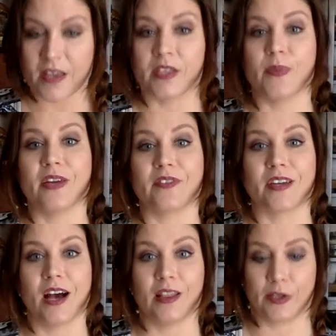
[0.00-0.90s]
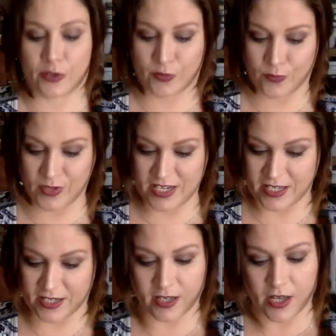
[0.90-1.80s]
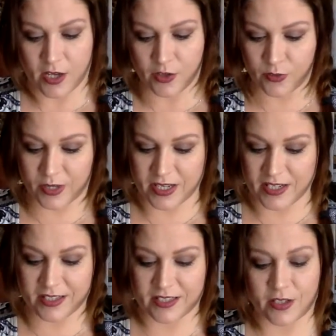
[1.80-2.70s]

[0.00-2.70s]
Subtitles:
Then we have the color green. Green is